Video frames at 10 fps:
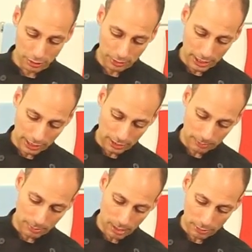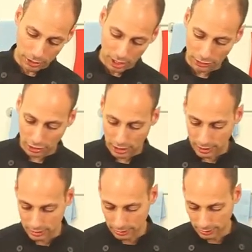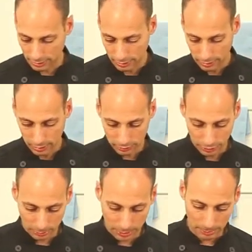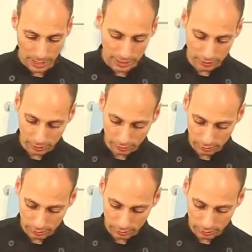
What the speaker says: I'm going to take a Parmesan cheese, a little bit of basil.